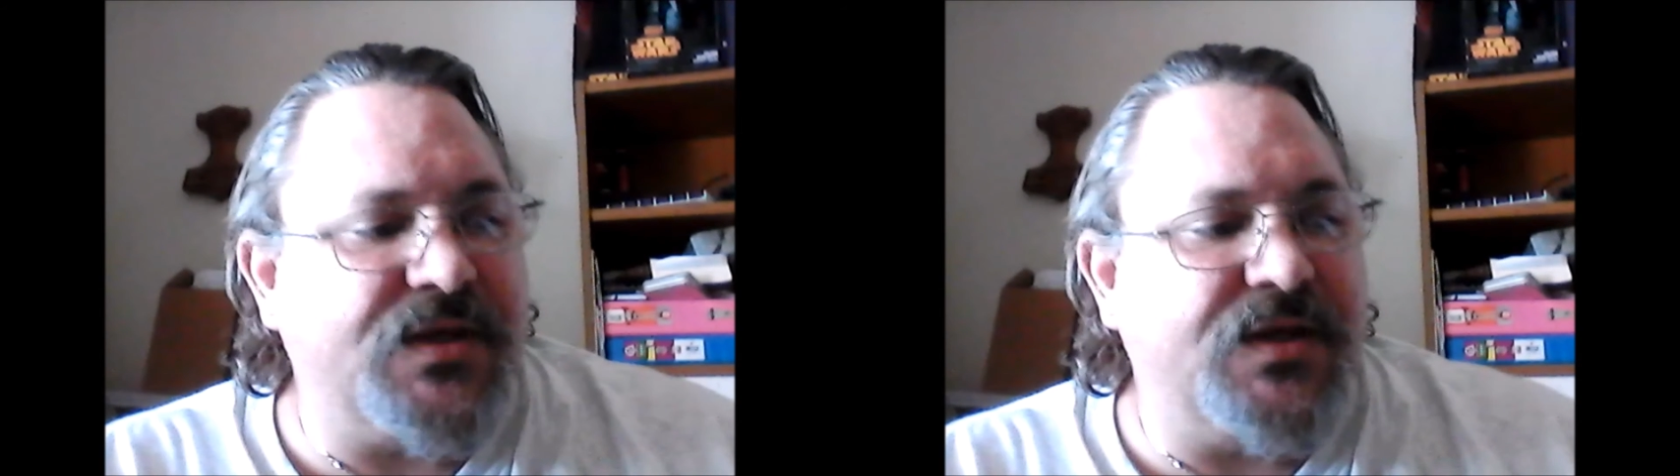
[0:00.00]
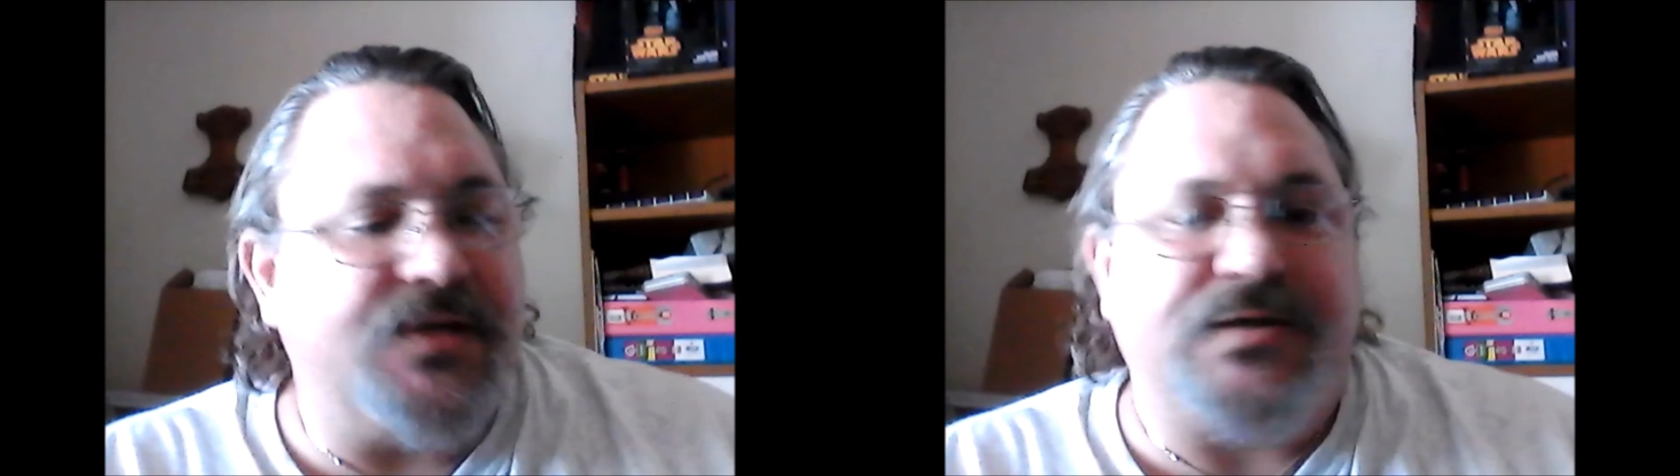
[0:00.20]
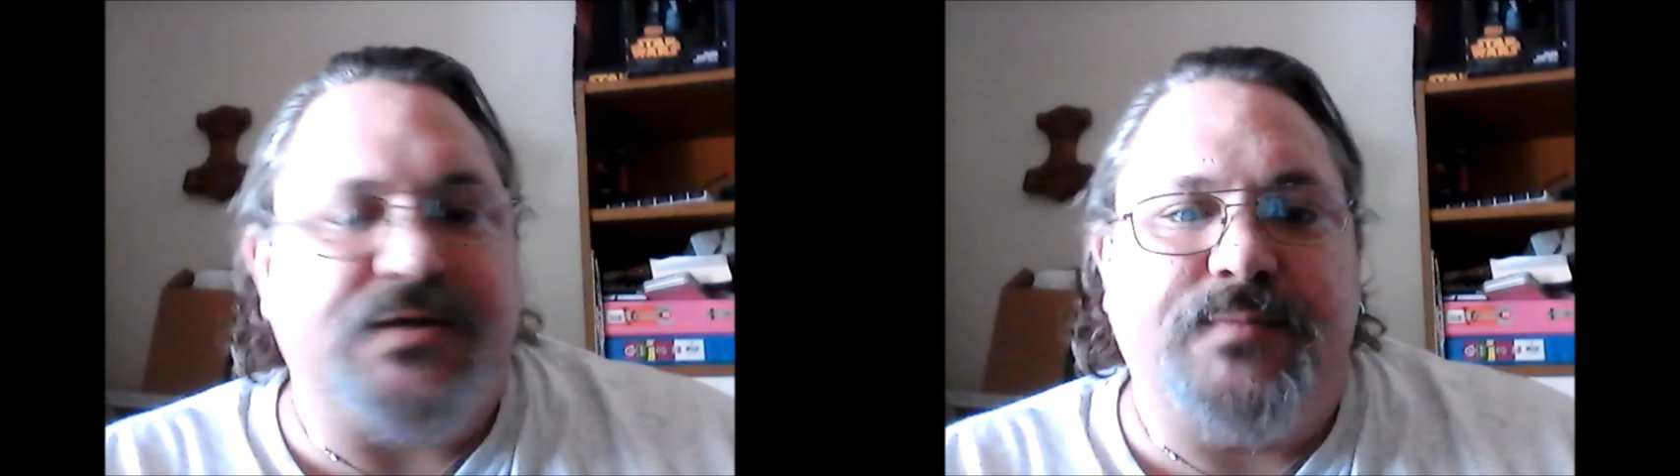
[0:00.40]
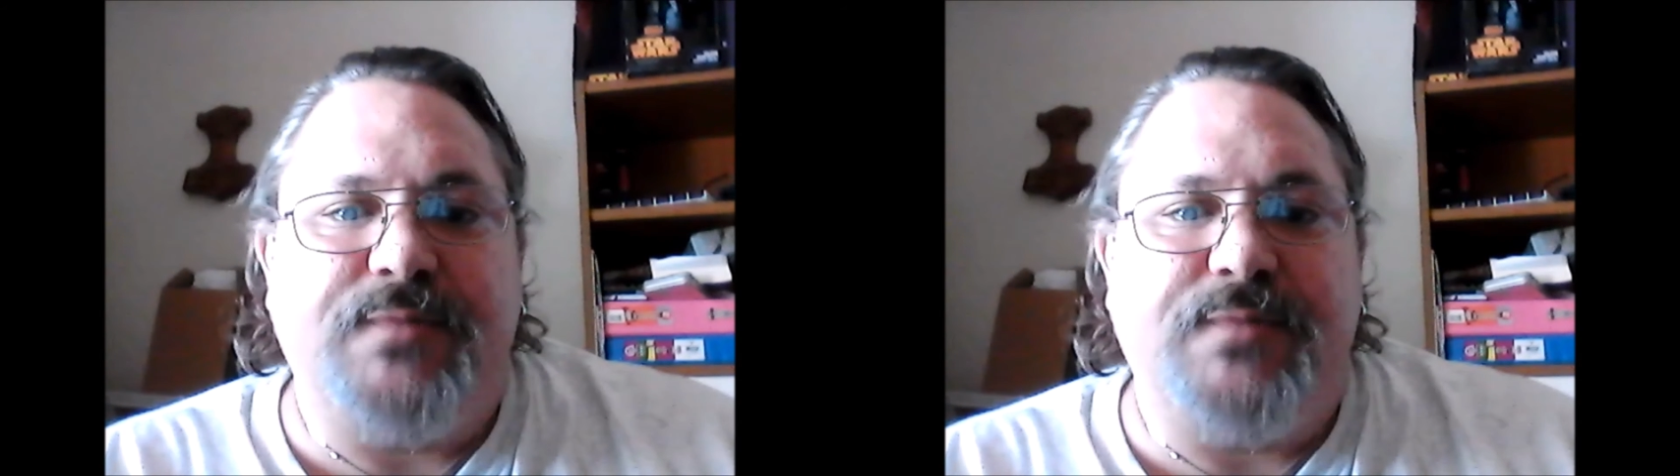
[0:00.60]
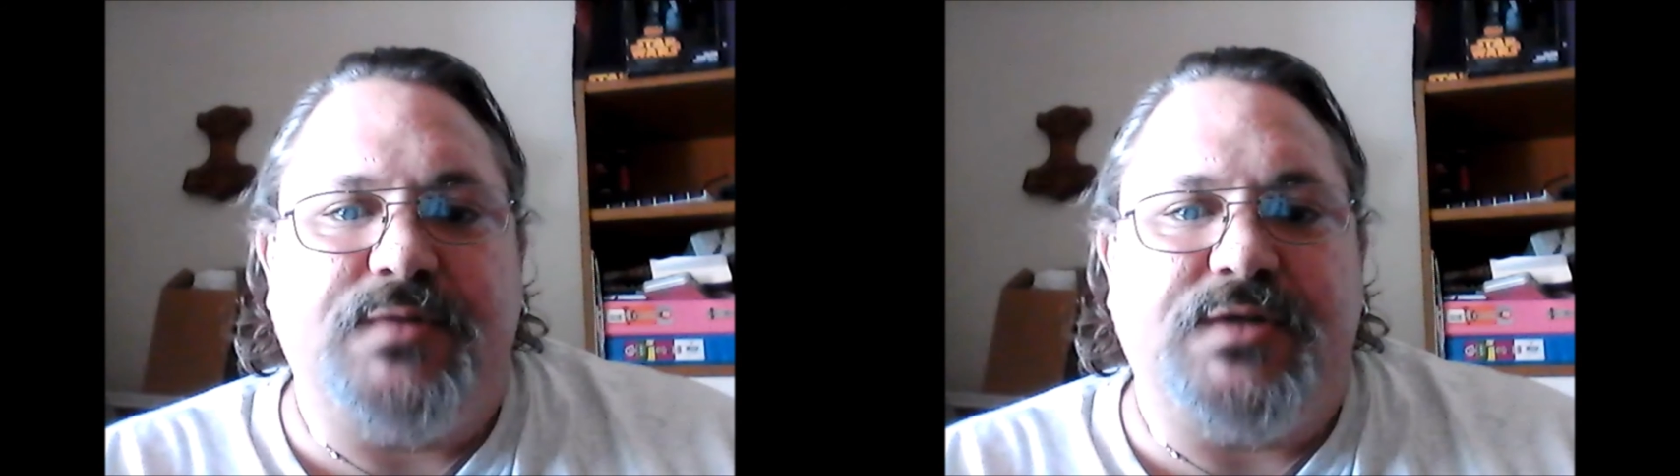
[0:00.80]
Some
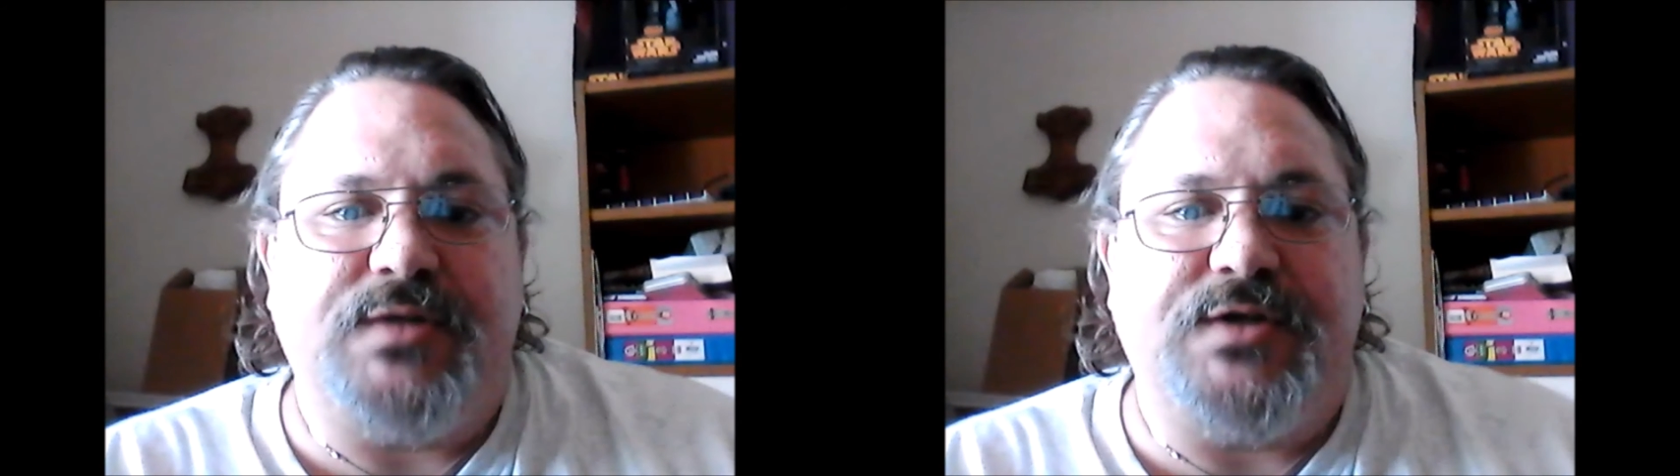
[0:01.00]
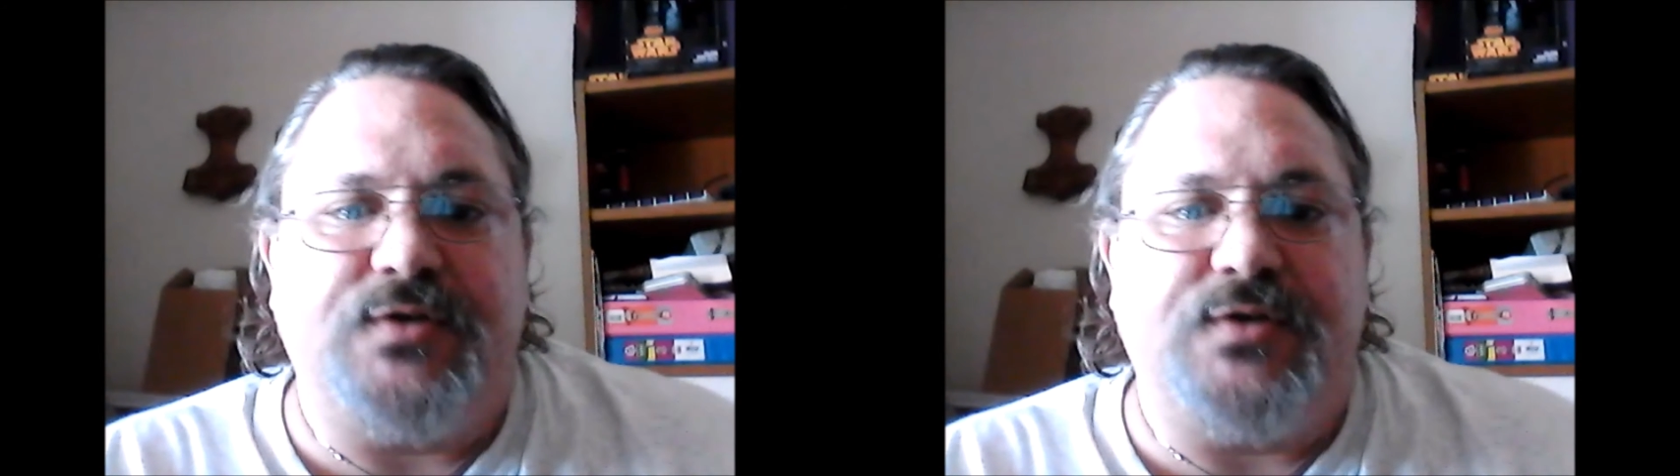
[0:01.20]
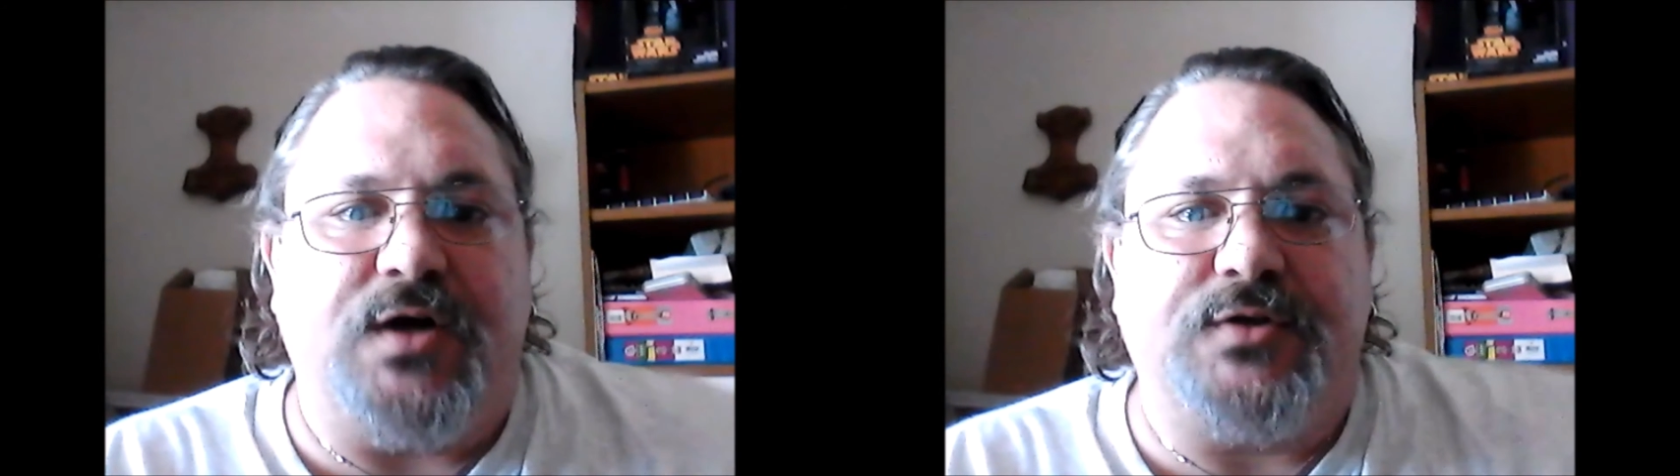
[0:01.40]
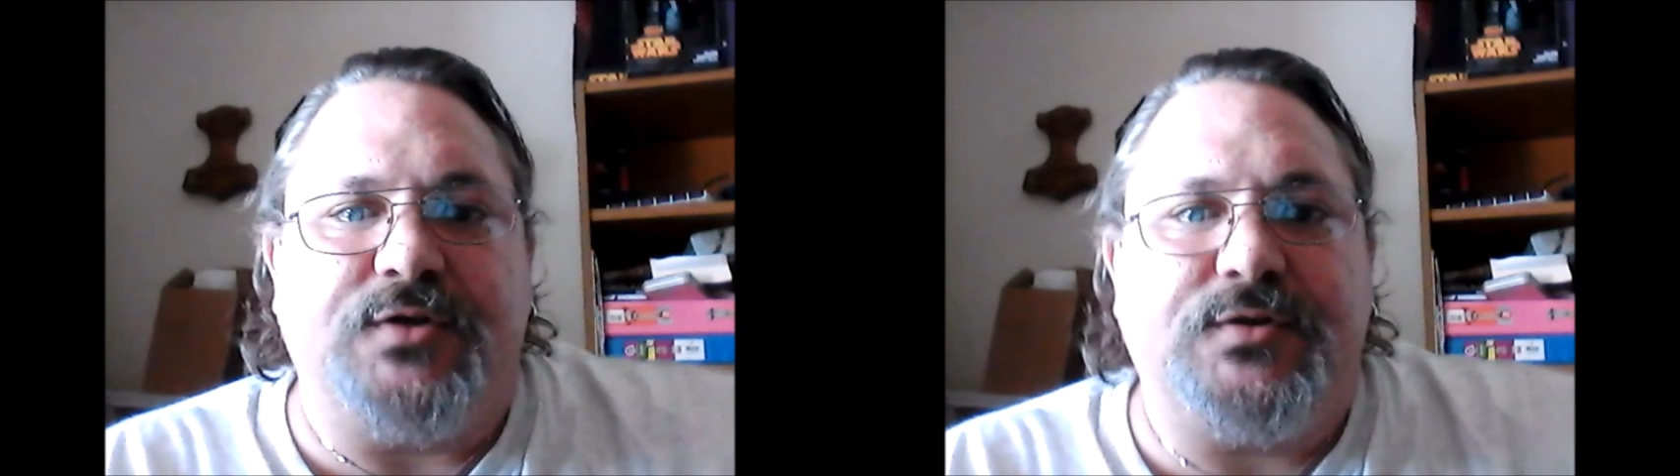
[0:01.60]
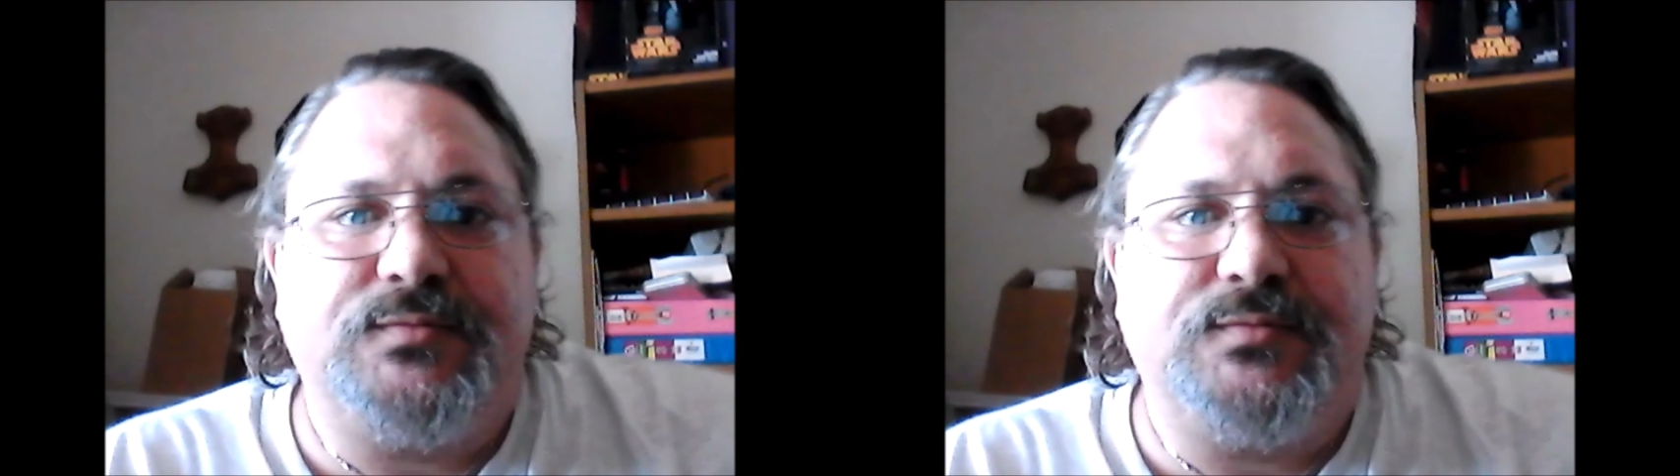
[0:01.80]
people like to do galder